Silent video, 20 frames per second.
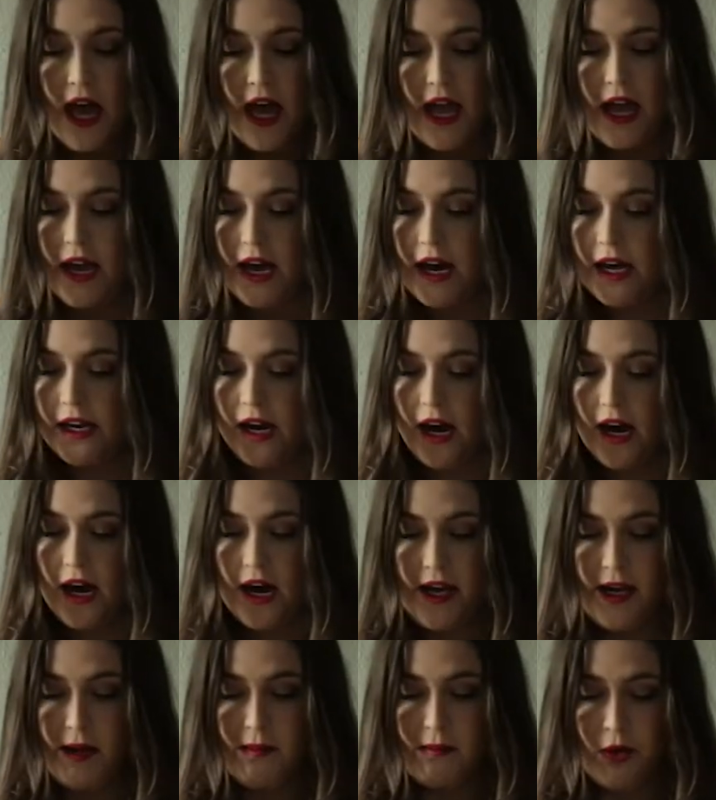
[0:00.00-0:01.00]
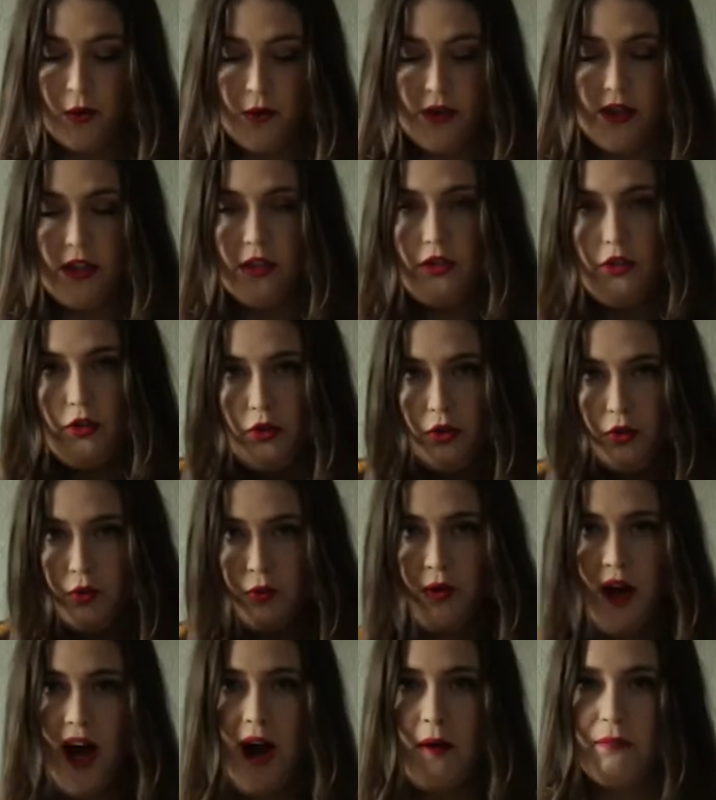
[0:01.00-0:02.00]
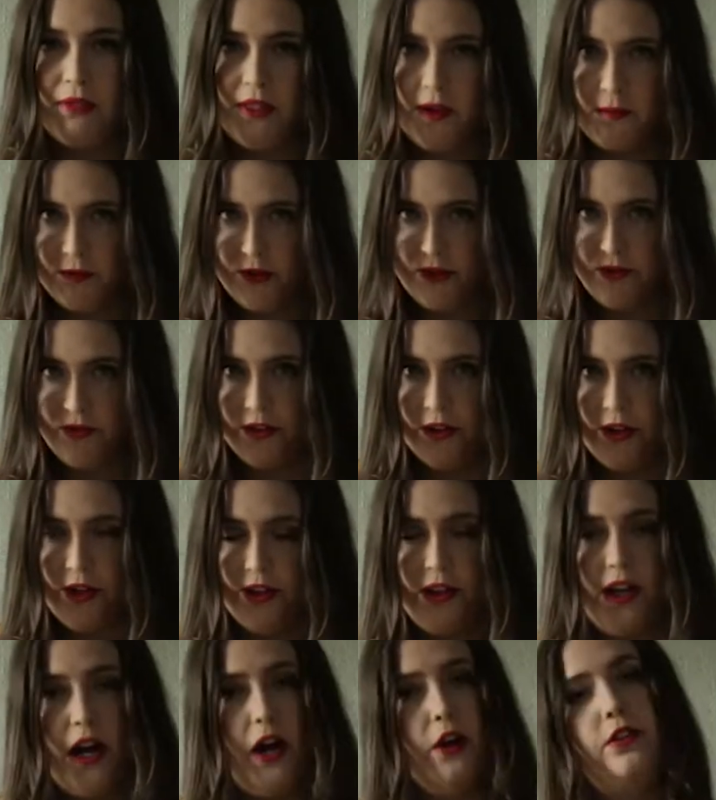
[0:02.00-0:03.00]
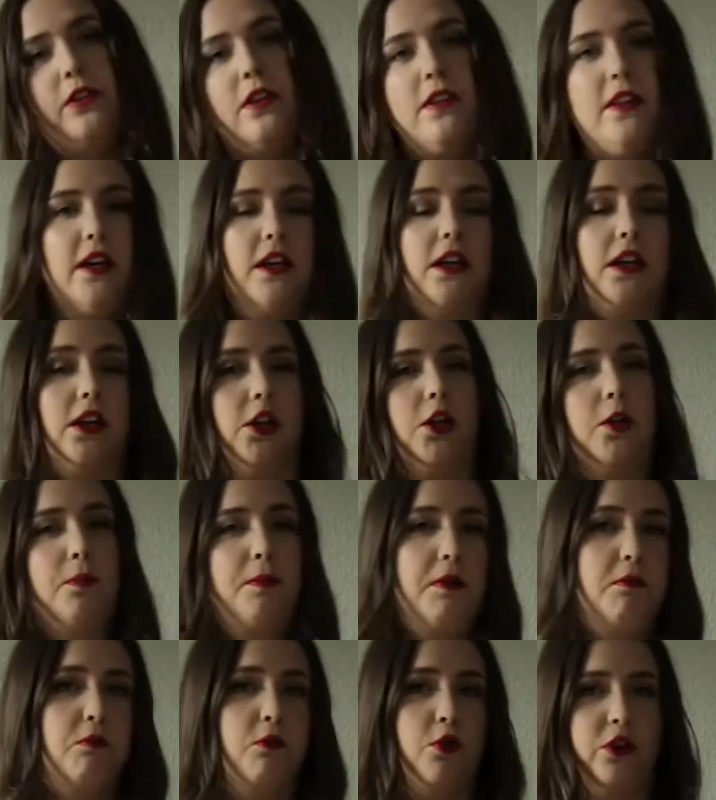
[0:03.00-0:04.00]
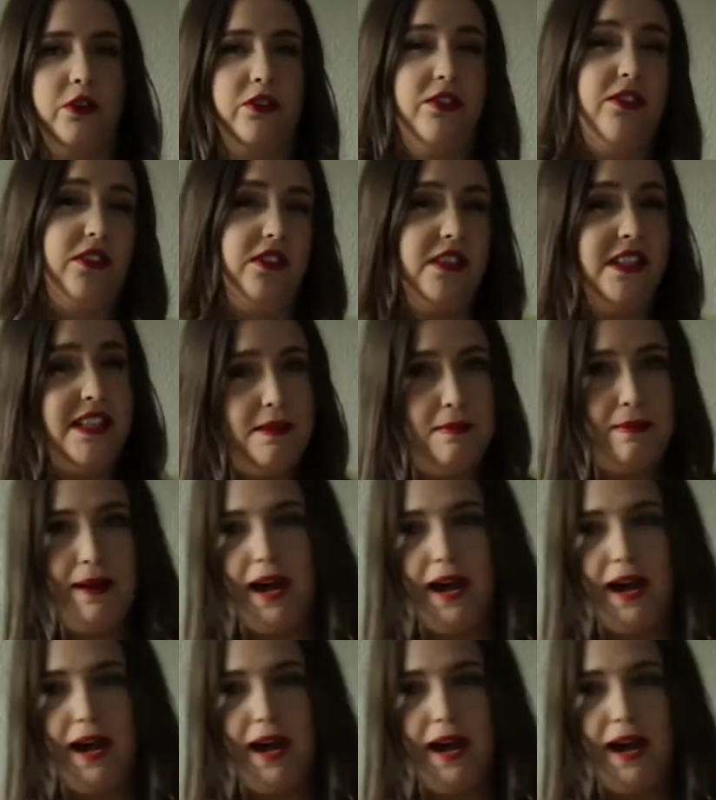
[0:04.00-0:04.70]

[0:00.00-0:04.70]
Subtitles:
And I am going to wrap them with foil now so they get a little bit more steam